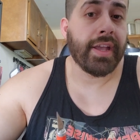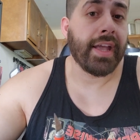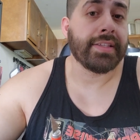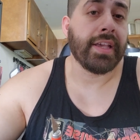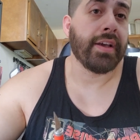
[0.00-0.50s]
I
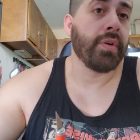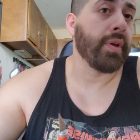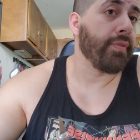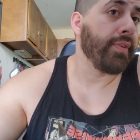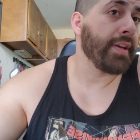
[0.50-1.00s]
can't say a
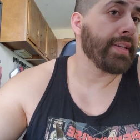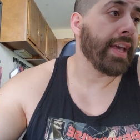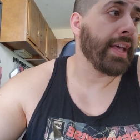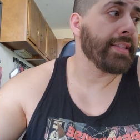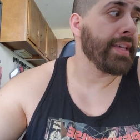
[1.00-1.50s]
quick fix. I
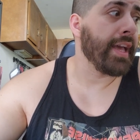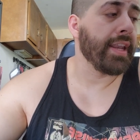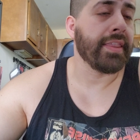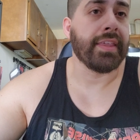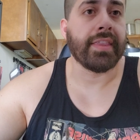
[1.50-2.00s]
can't say
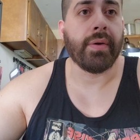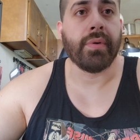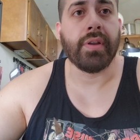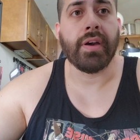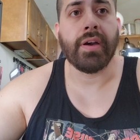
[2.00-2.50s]
anything that
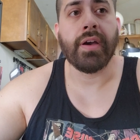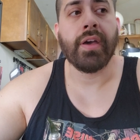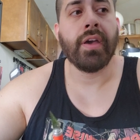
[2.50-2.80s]
would uh,